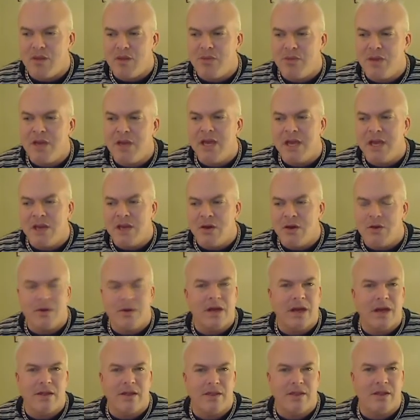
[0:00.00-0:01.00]
thinking,
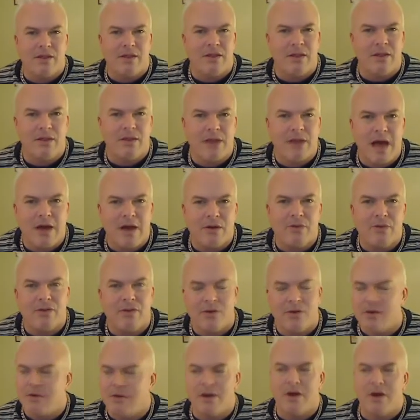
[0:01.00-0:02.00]
okay, th that'll
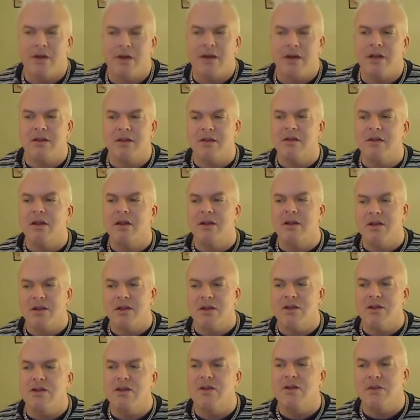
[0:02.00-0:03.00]
do No, it, it
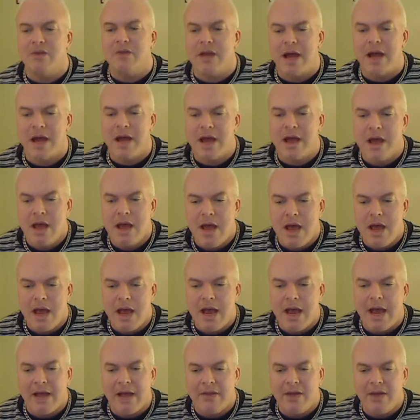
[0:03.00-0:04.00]
didn't do that.
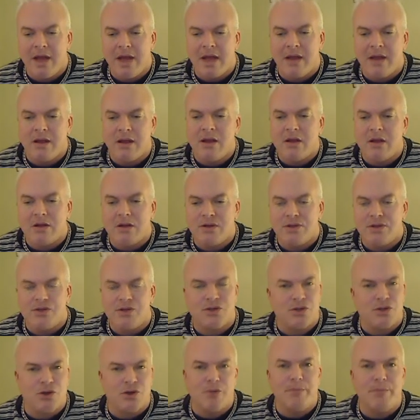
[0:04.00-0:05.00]
And then,
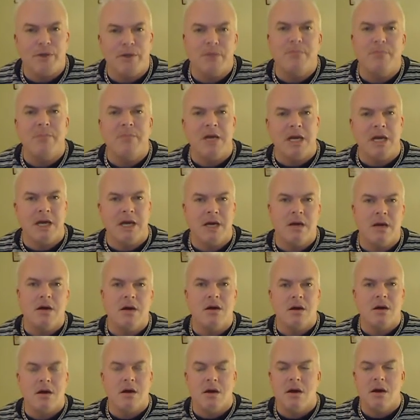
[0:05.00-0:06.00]
stupid me,
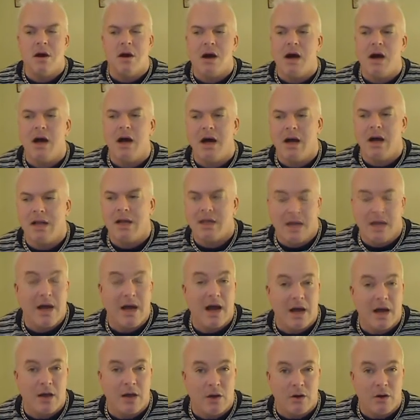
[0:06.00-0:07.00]
uh, yeah,
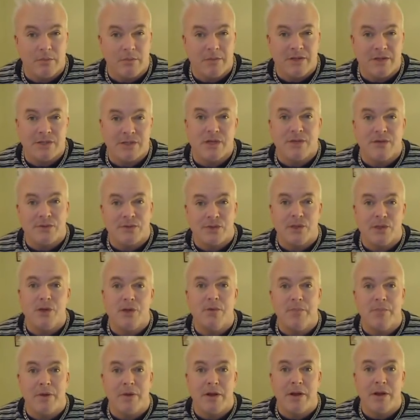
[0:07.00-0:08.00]
I called myself
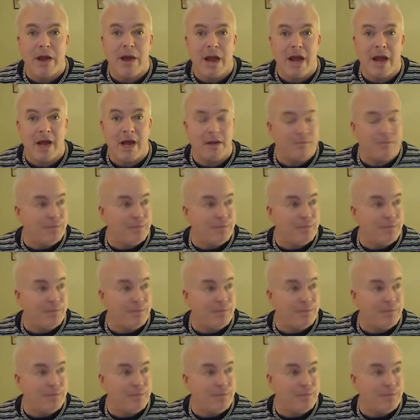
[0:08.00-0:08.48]
stupid, and